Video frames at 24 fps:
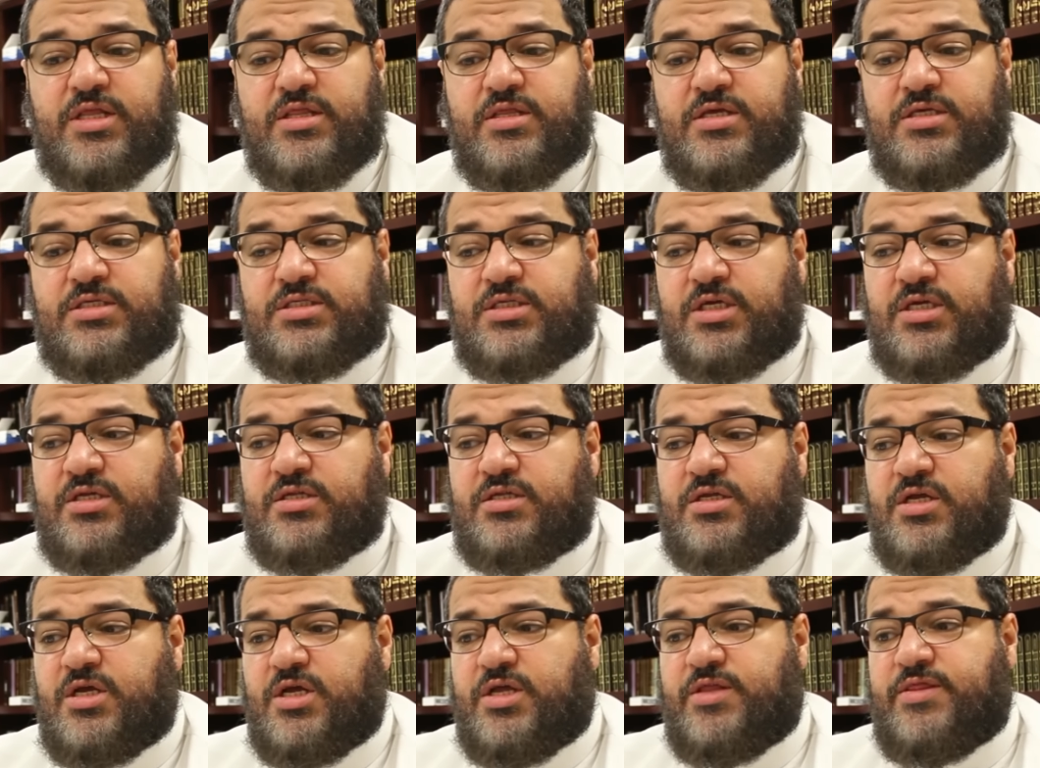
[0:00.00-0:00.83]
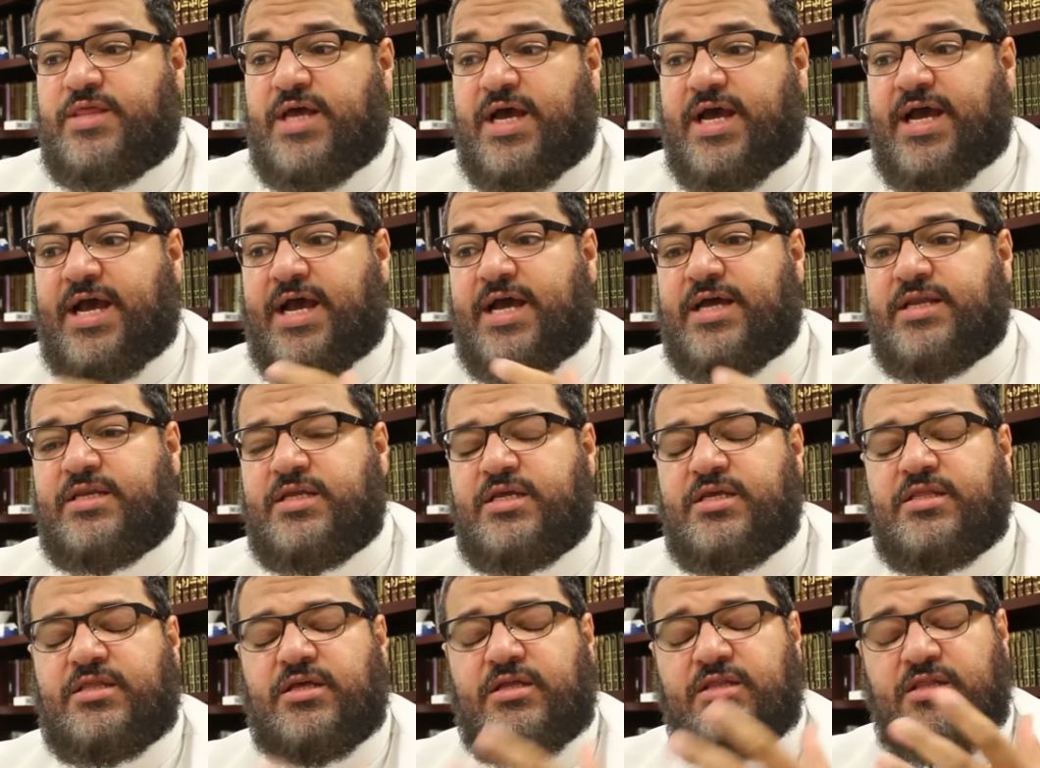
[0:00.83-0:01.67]
they said the
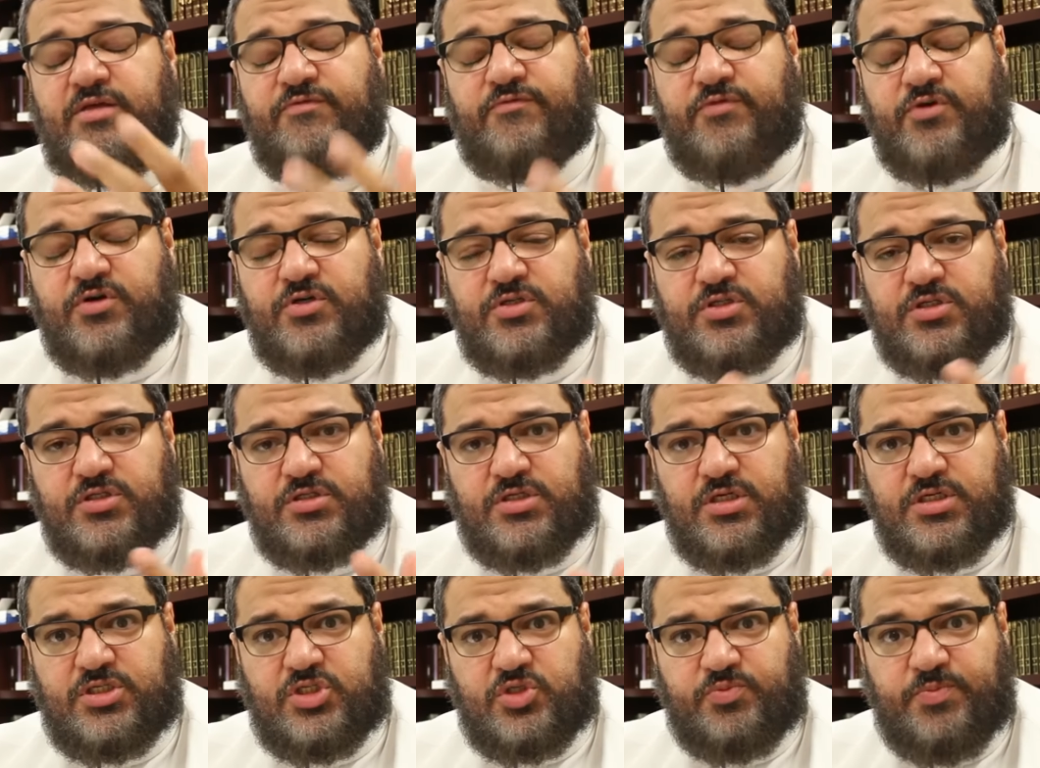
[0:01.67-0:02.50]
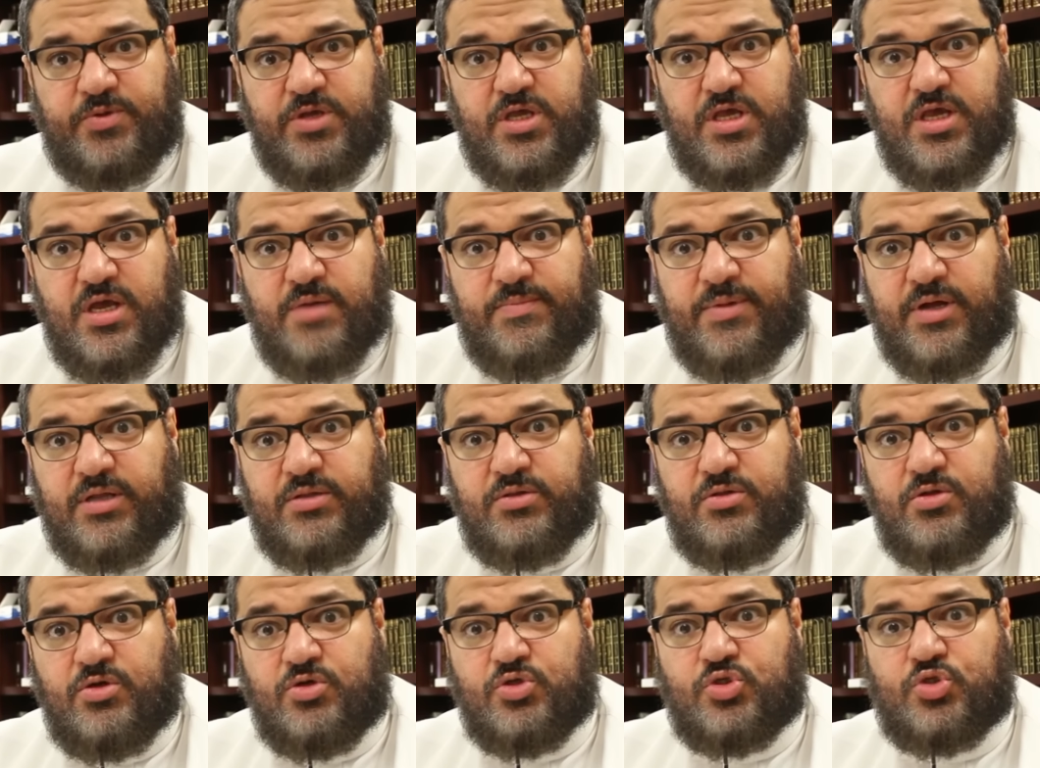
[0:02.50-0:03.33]
ahadith and the verses that speaking
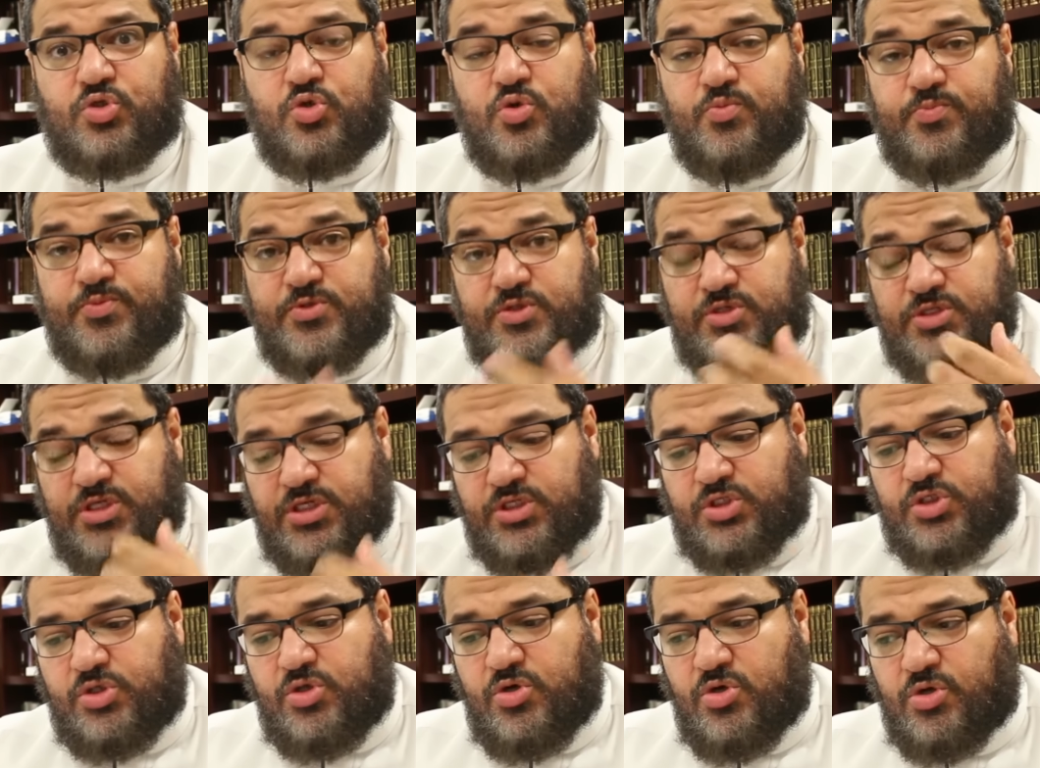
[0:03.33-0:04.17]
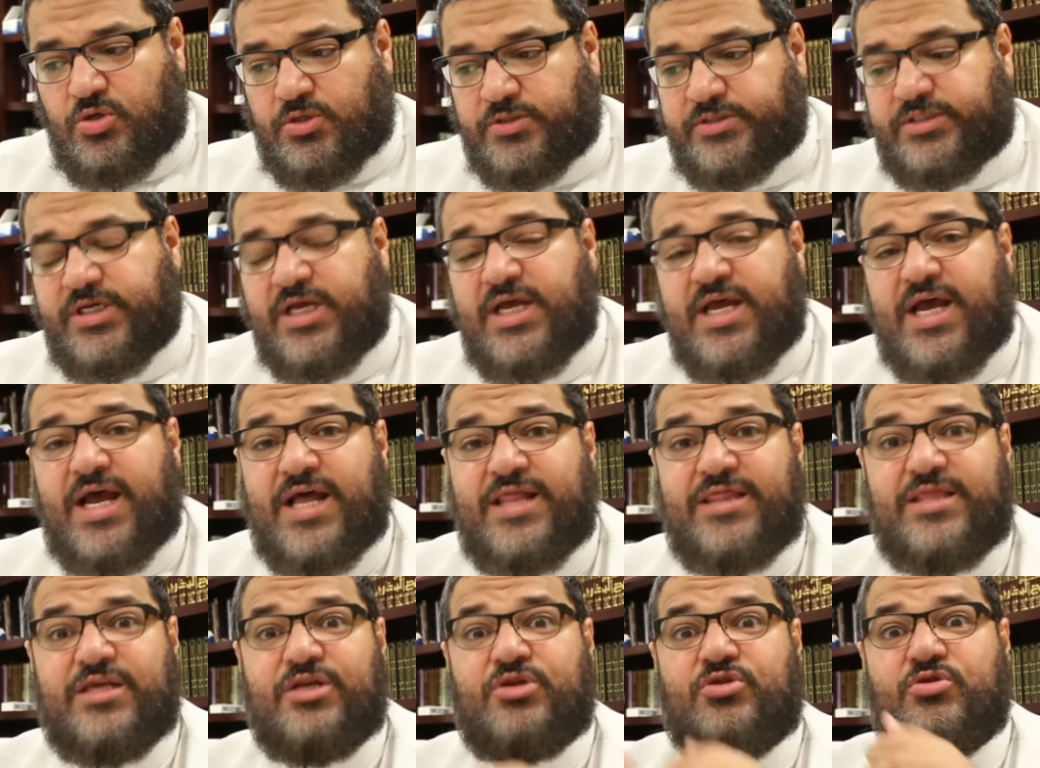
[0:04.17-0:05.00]
about those who possess gold
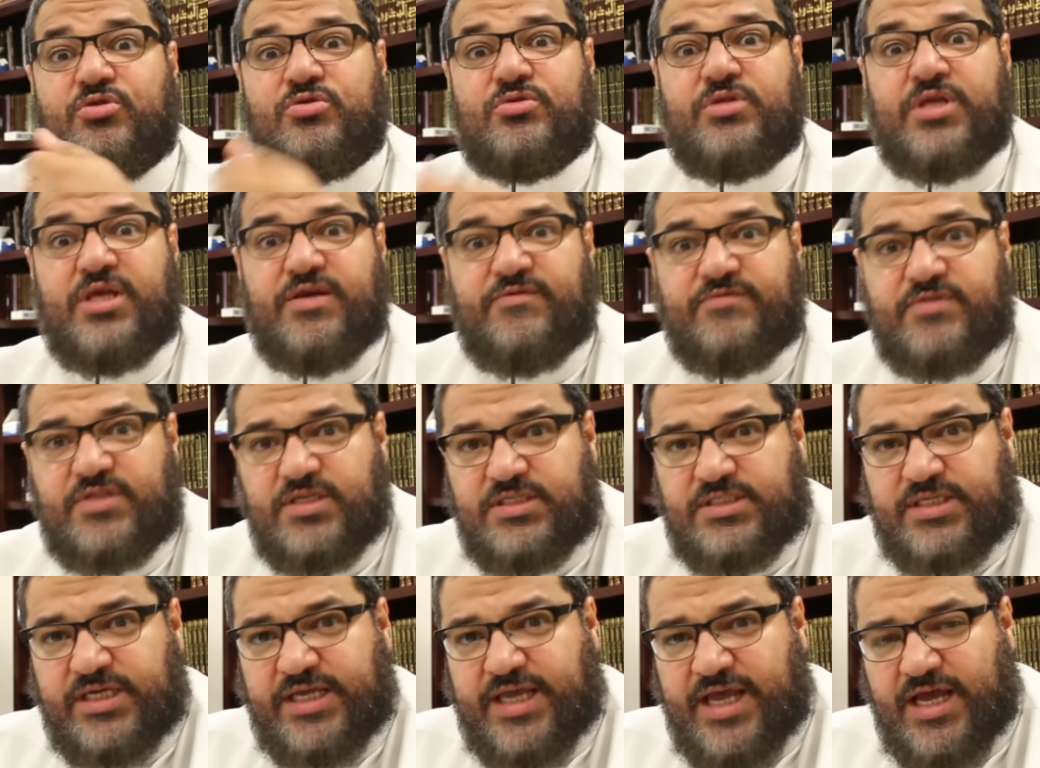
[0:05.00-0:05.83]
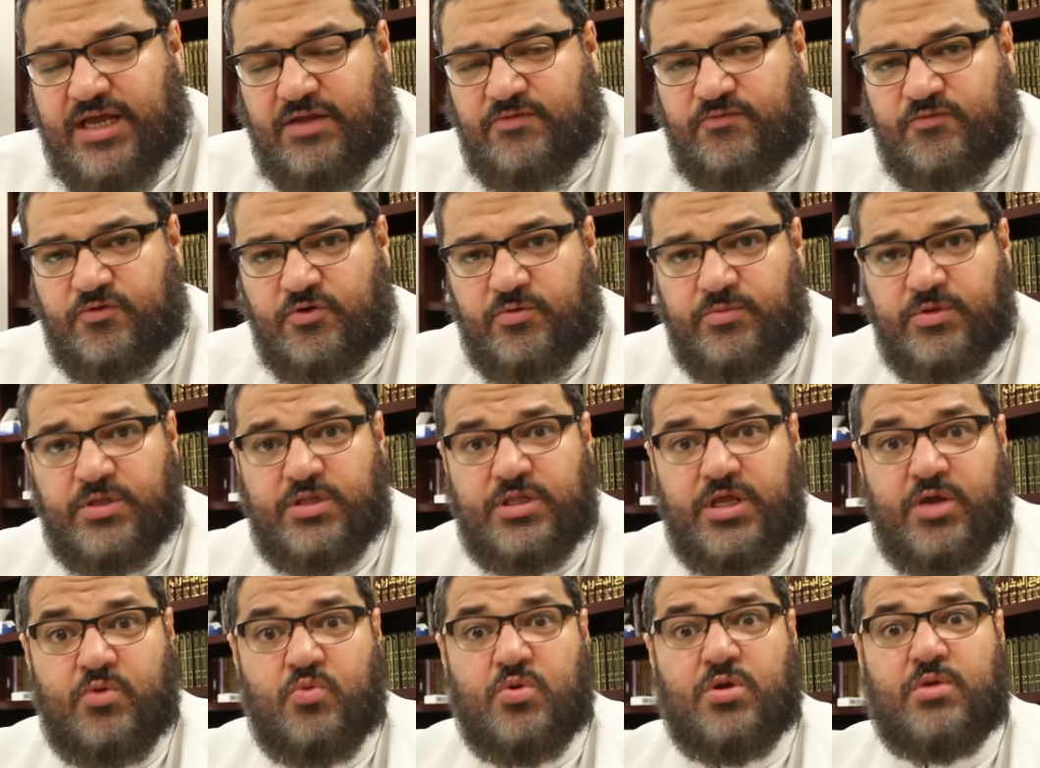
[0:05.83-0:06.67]
and they don't give the zakat from
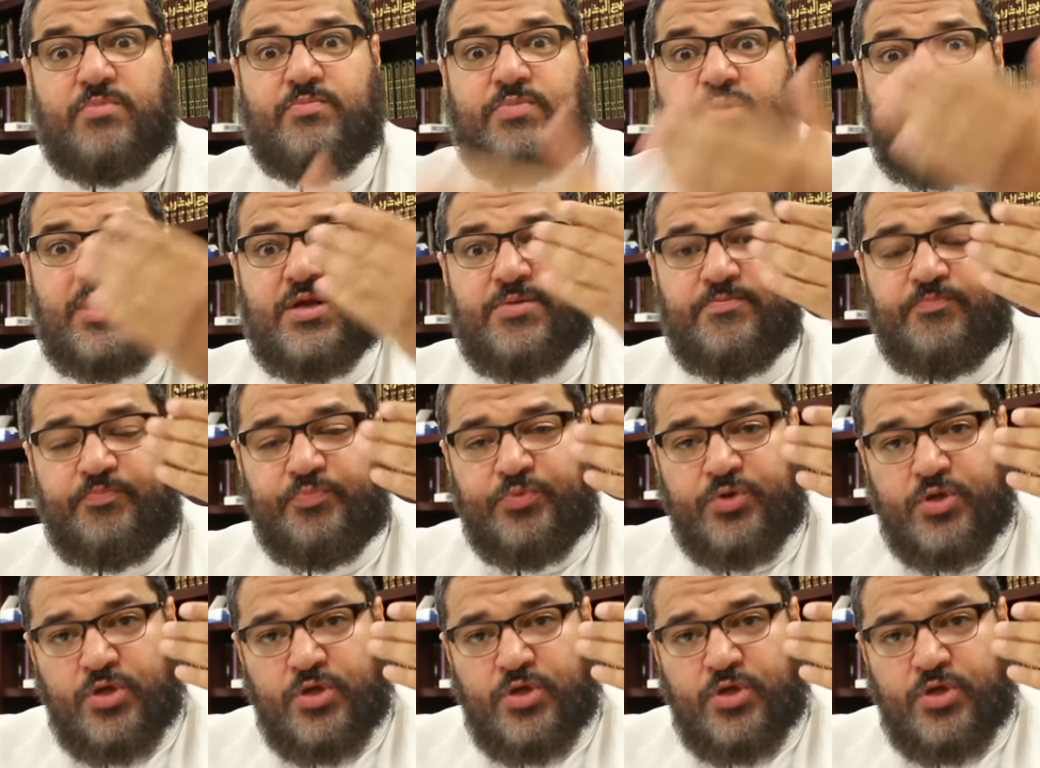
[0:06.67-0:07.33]
it, they will be